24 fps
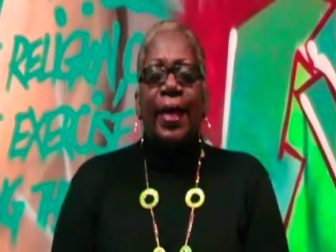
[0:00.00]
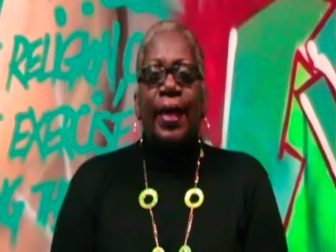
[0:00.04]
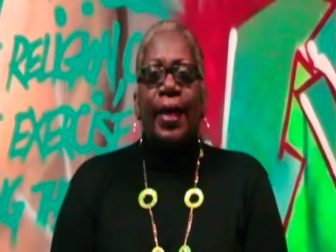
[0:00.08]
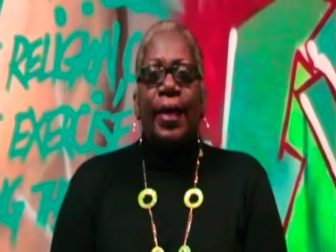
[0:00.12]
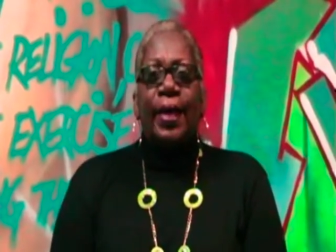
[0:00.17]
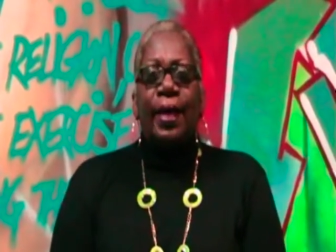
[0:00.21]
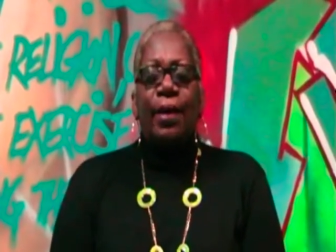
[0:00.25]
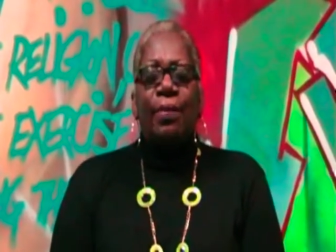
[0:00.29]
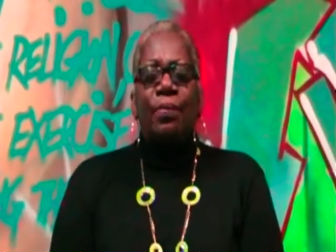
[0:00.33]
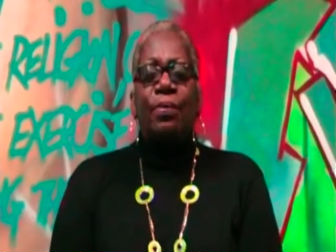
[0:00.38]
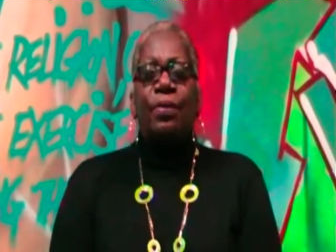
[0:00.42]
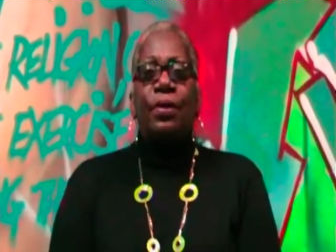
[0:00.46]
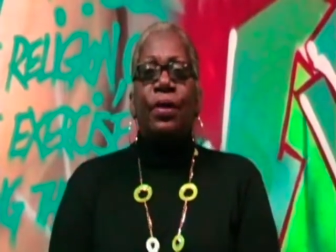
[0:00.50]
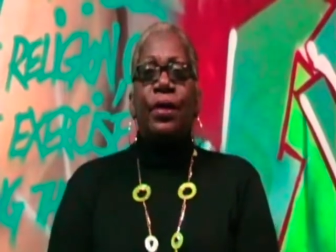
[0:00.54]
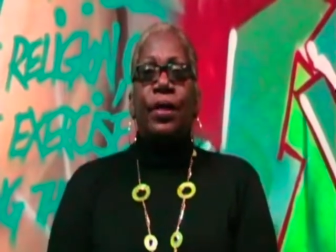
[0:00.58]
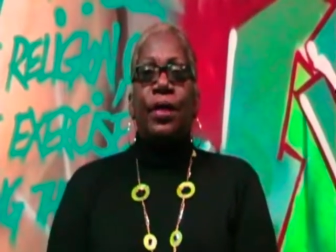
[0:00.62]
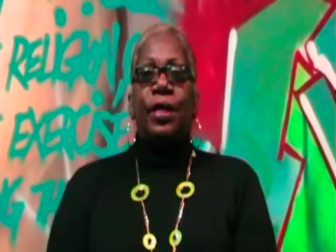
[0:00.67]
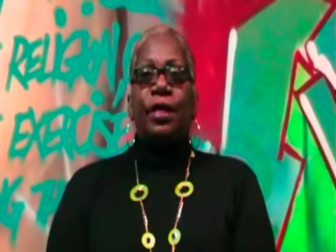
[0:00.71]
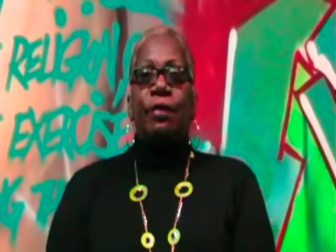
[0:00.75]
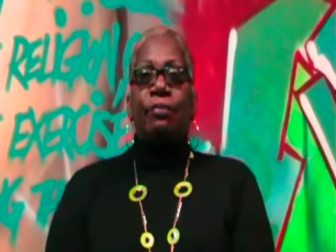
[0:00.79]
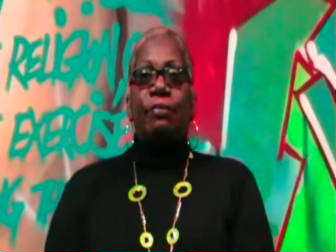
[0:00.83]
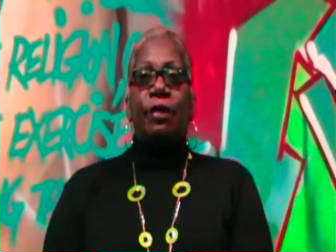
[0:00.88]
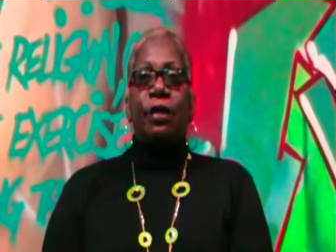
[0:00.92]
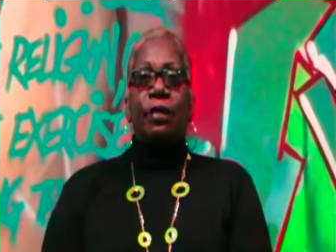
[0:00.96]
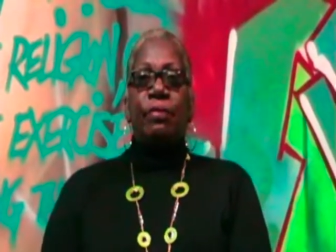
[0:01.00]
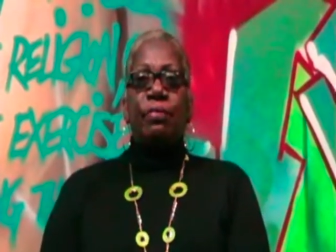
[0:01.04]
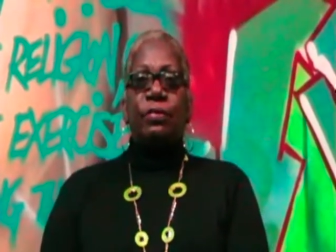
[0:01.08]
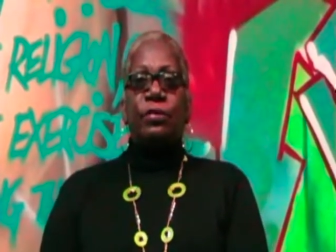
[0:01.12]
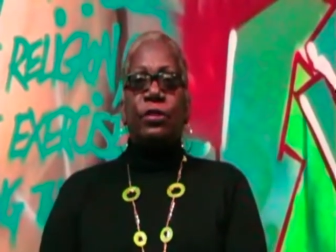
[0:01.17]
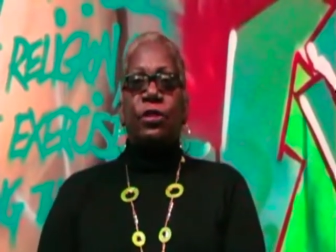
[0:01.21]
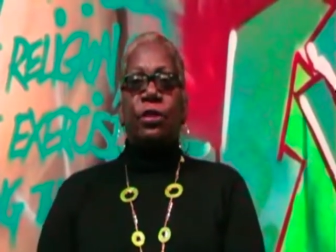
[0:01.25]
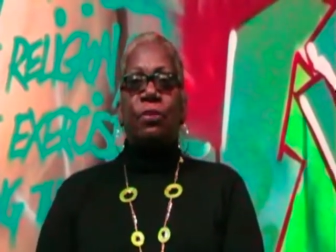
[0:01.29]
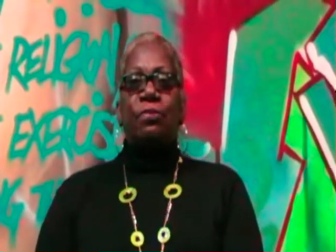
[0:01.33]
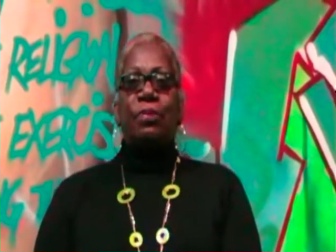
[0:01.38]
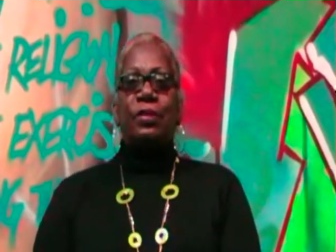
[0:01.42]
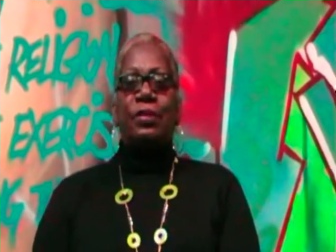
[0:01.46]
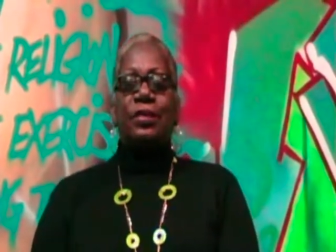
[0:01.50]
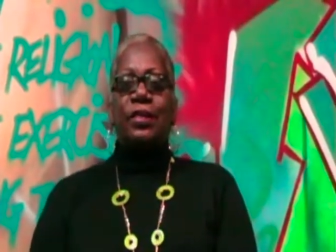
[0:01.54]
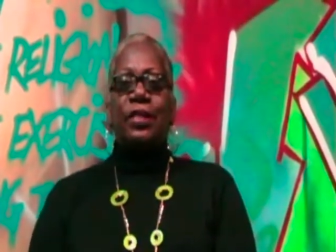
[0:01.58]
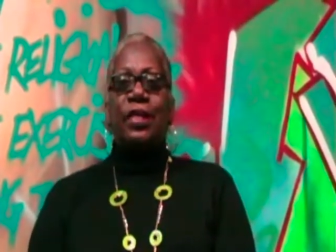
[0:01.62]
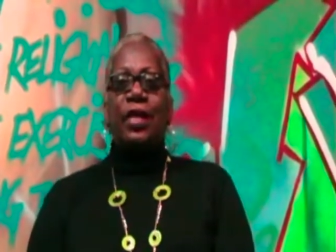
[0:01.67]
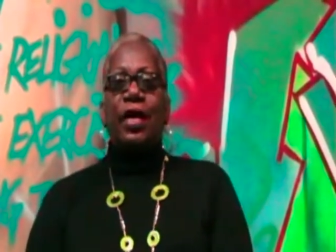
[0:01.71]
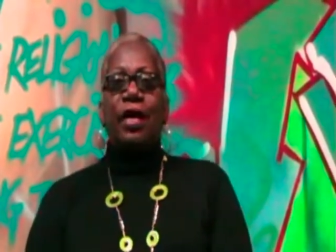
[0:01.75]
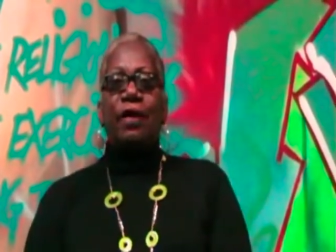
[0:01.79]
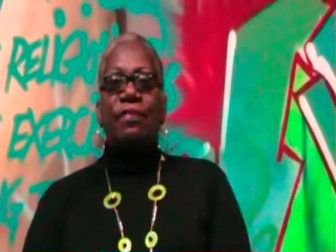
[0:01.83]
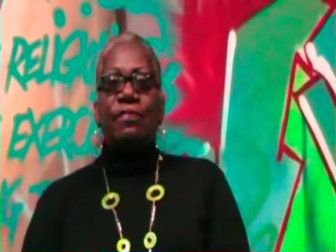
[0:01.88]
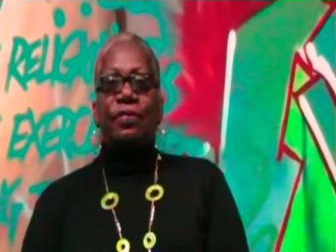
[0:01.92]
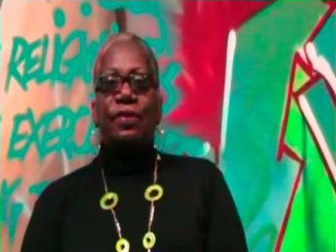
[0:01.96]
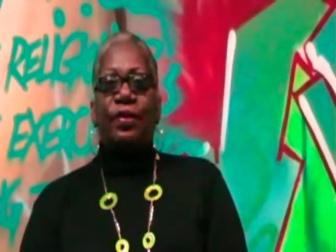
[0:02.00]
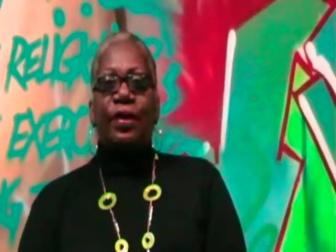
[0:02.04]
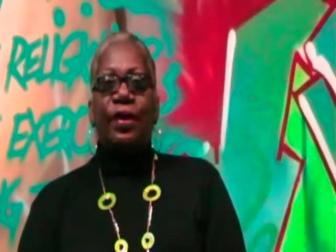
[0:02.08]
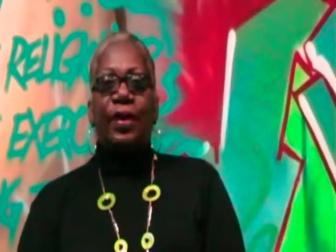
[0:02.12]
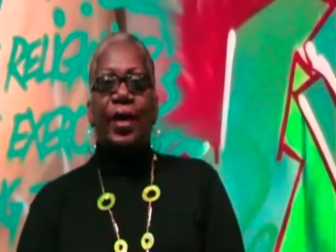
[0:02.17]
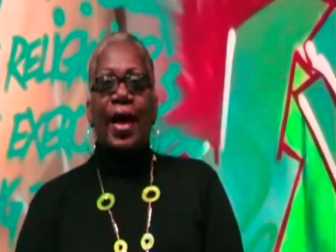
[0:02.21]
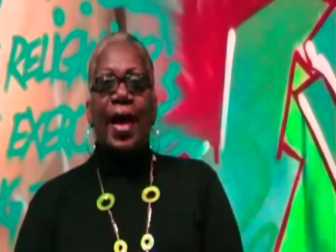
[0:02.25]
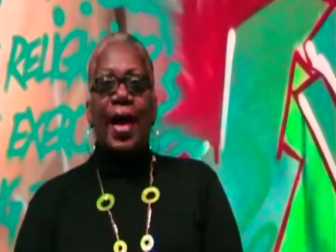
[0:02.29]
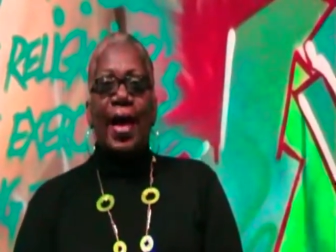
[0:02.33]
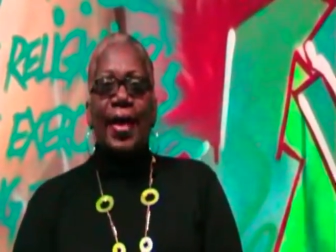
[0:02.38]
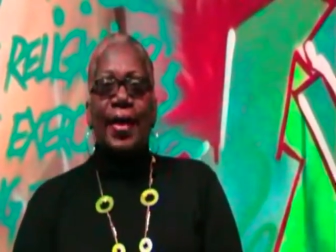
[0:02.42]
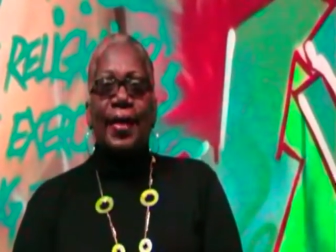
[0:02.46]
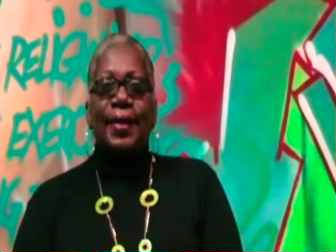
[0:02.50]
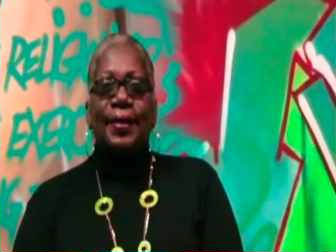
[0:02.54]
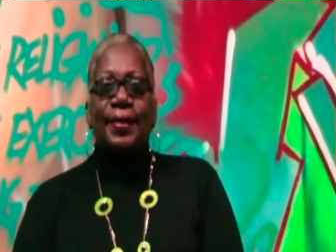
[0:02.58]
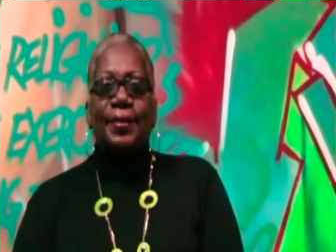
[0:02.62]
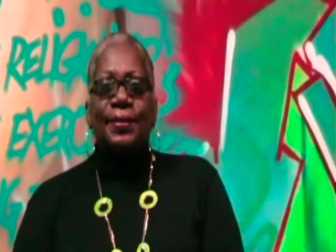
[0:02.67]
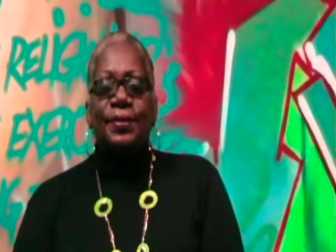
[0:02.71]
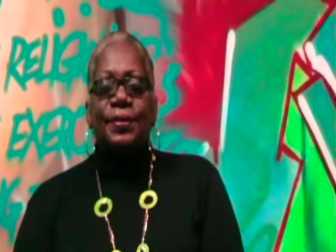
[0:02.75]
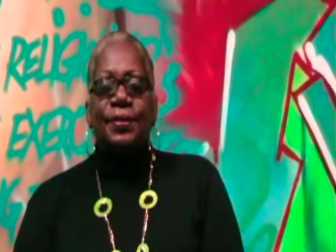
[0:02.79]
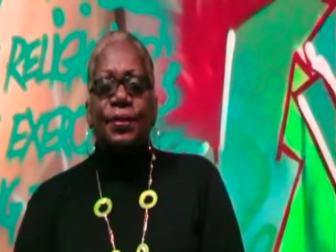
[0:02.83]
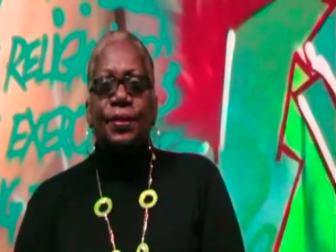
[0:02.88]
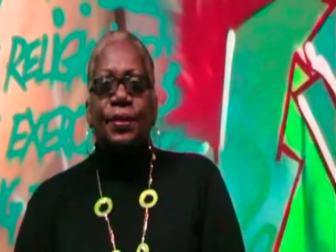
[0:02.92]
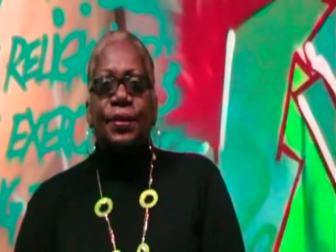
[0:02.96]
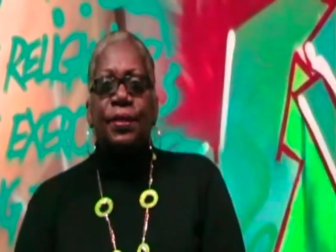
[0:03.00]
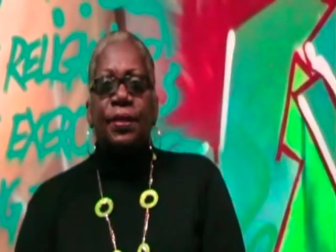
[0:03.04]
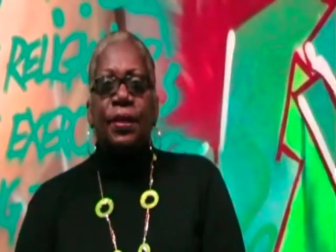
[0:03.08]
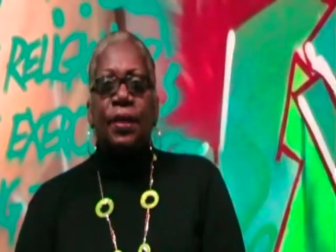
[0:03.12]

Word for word: And they were looking at me with so much love in their eyes.